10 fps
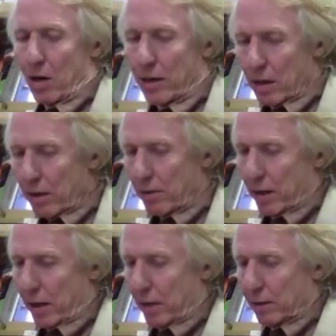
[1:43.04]
on the other
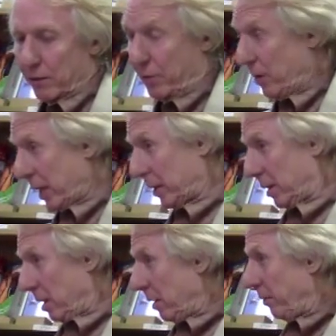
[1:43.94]
hand, if you
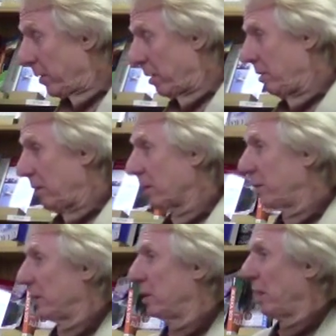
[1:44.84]
actually live there and look
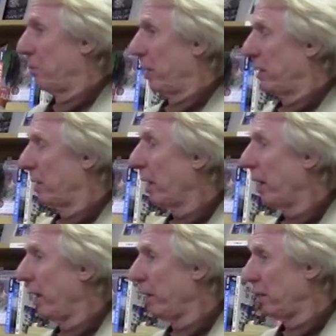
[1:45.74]
at things day by
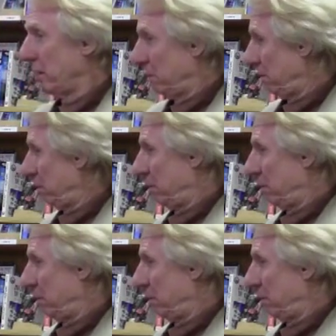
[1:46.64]
day, and